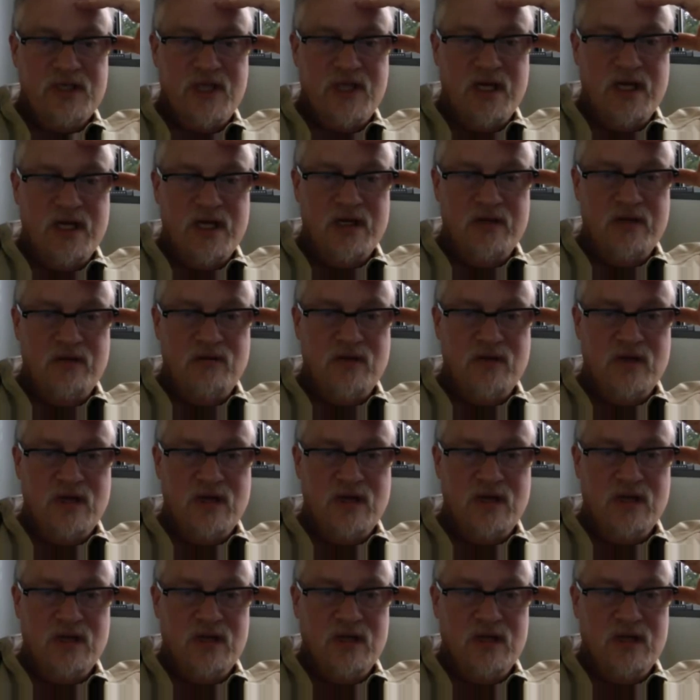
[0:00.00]
in,
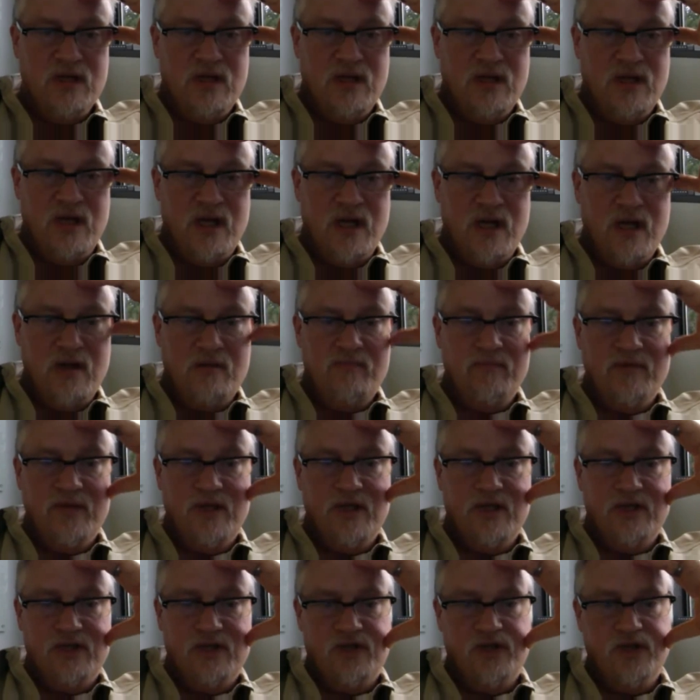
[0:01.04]

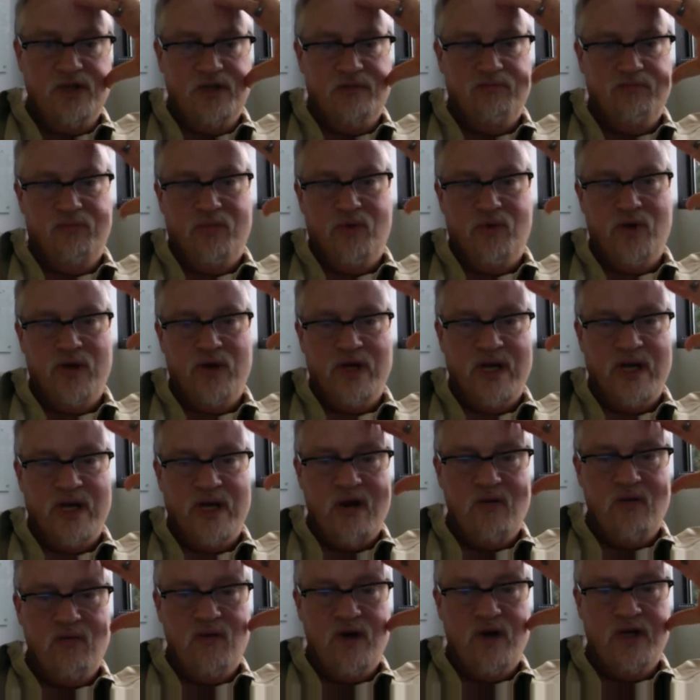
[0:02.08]
it should print
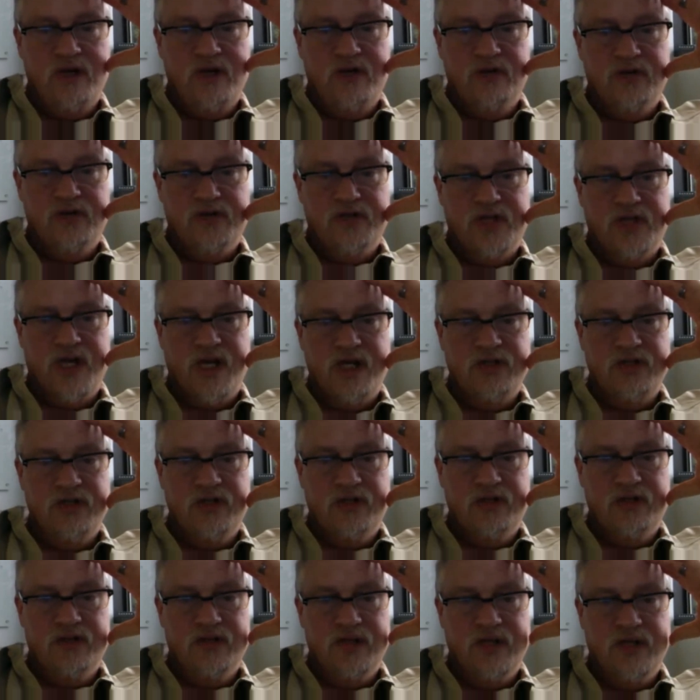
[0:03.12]
out what your
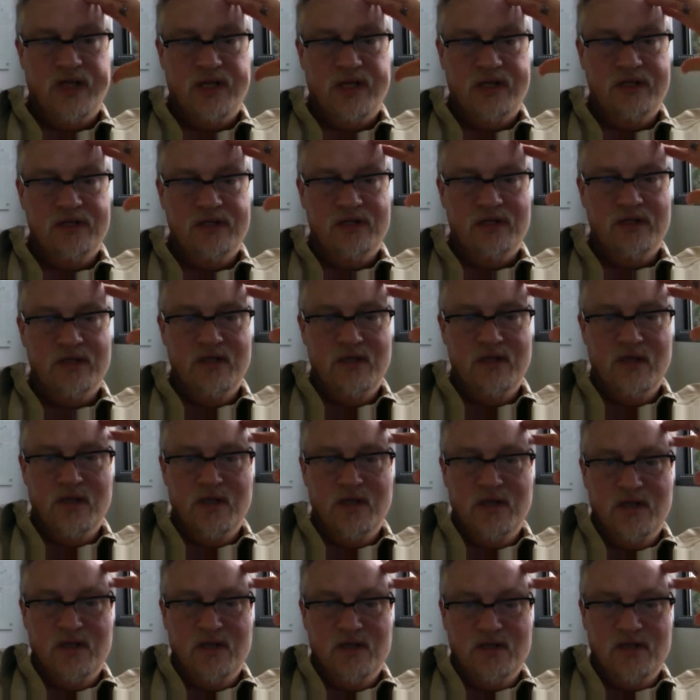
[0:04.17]
schedule is.
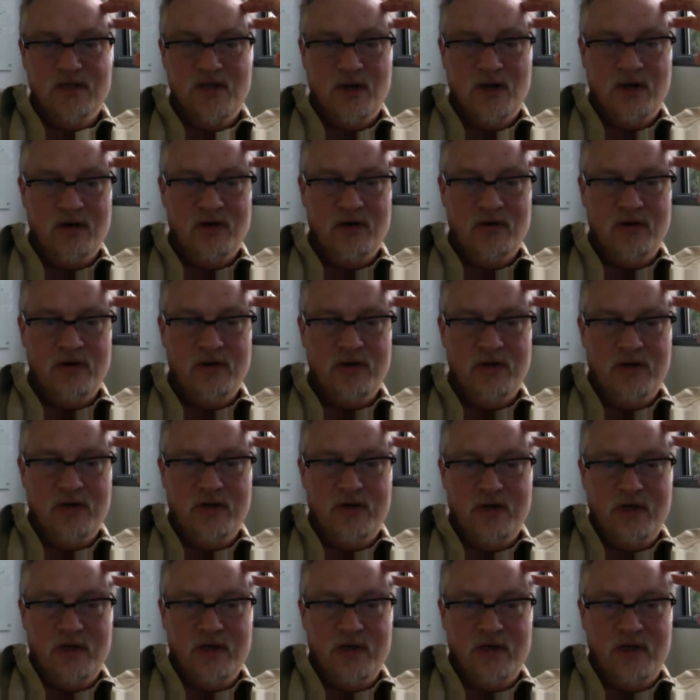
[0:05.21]
So
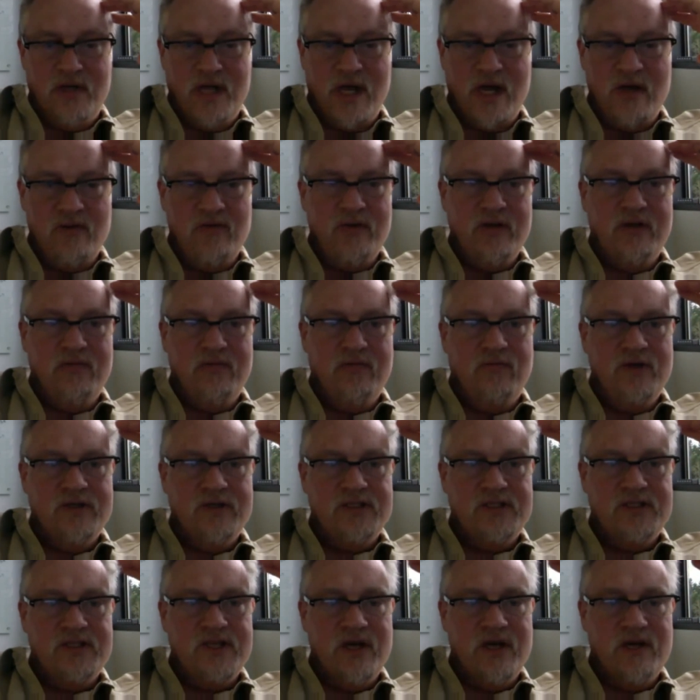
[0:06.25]
now
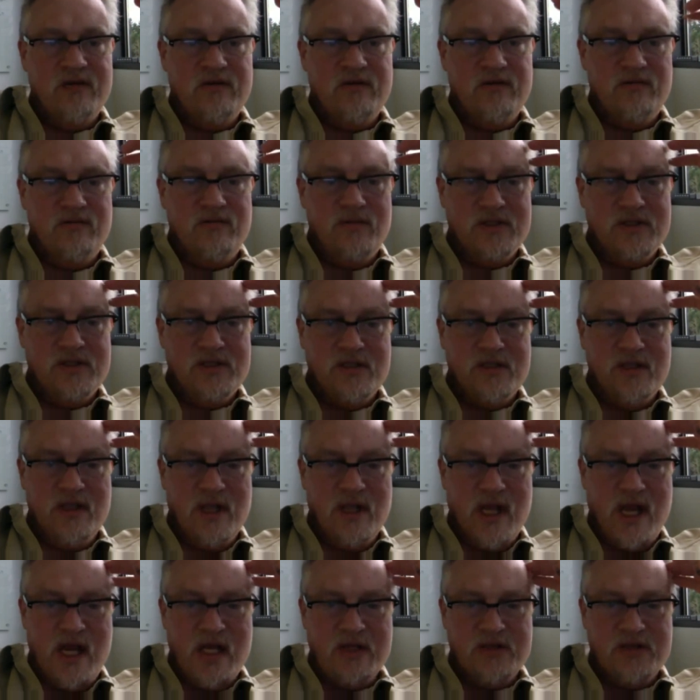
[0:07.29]
what's the
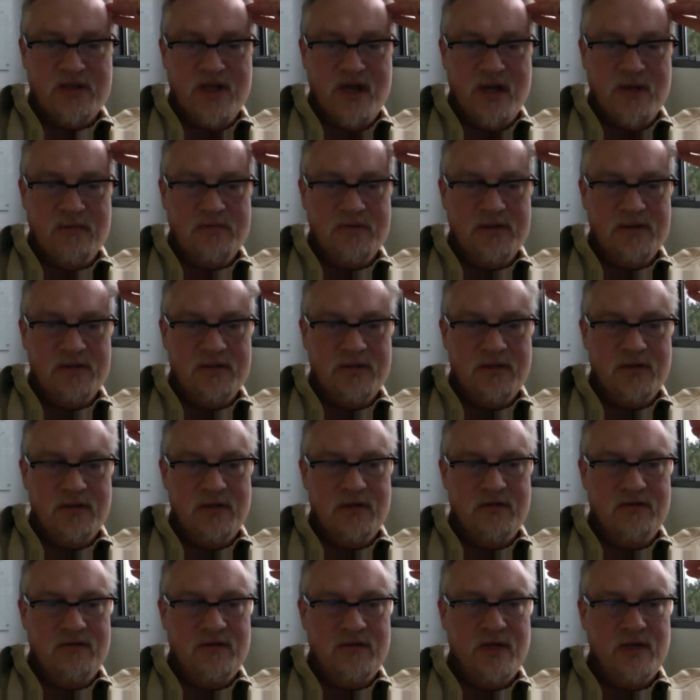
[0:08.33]
last option
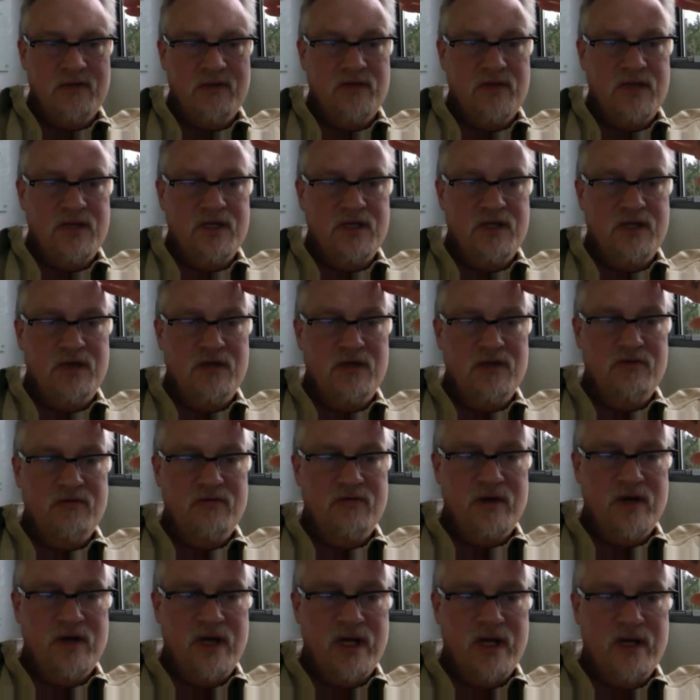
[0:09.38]
or thing we need to do
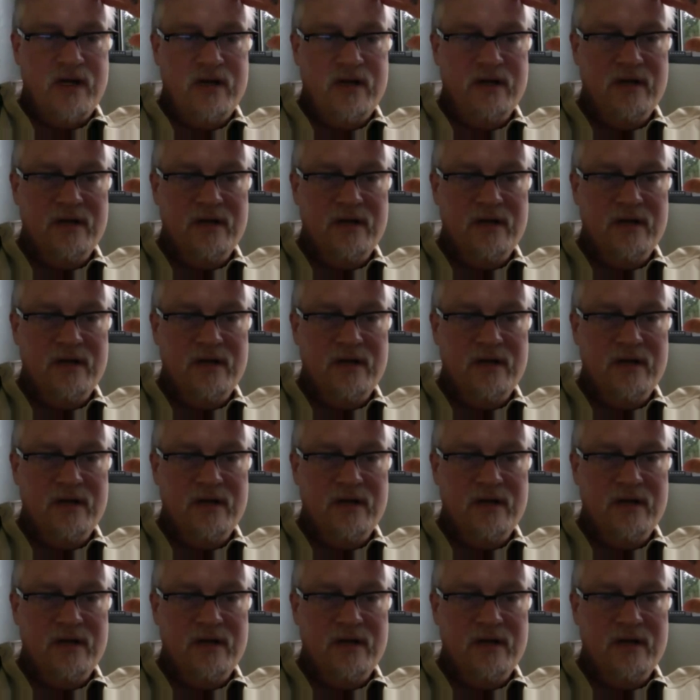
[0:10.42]
for an ad?